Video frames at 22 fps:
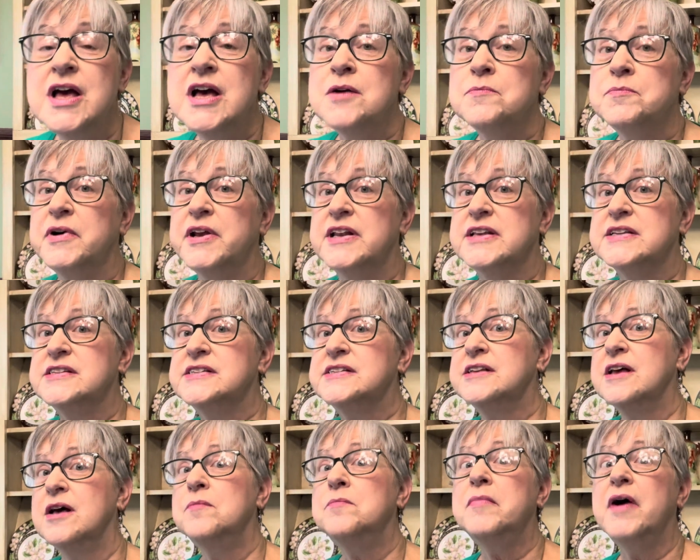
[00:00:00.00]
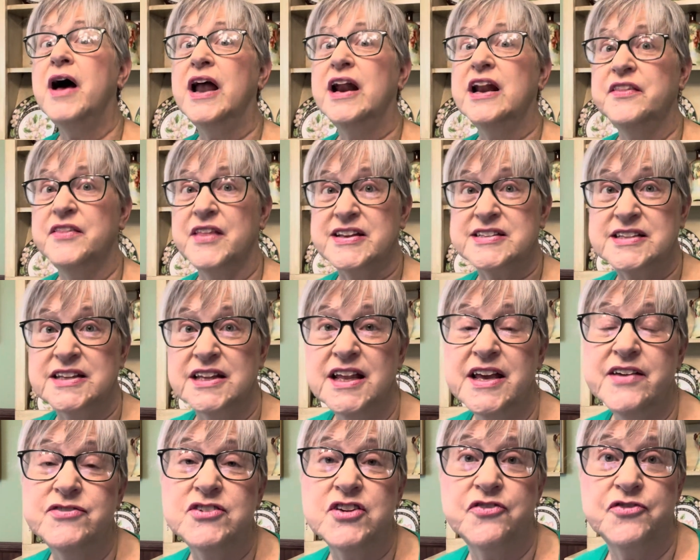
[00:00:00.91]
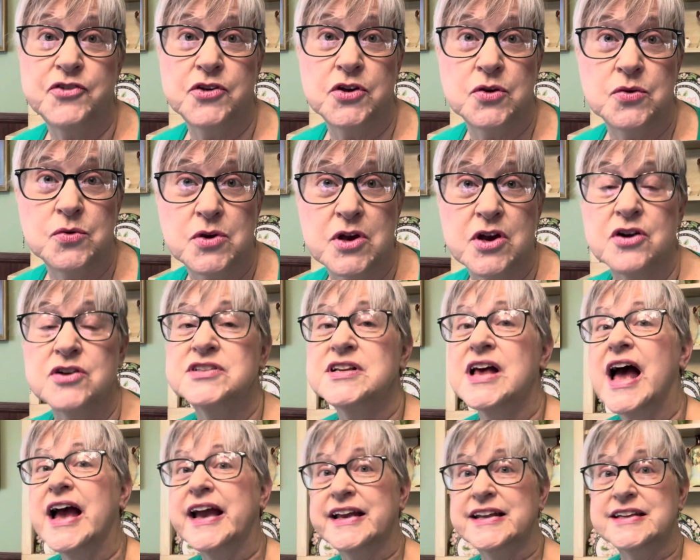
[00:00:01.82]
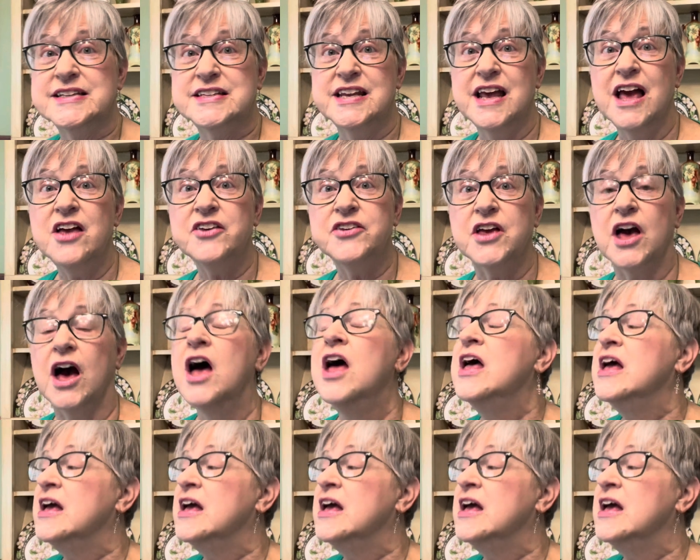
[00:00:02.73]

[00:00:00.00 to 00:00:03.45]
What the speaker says: but as somebody that's lived a few years, I can tell you,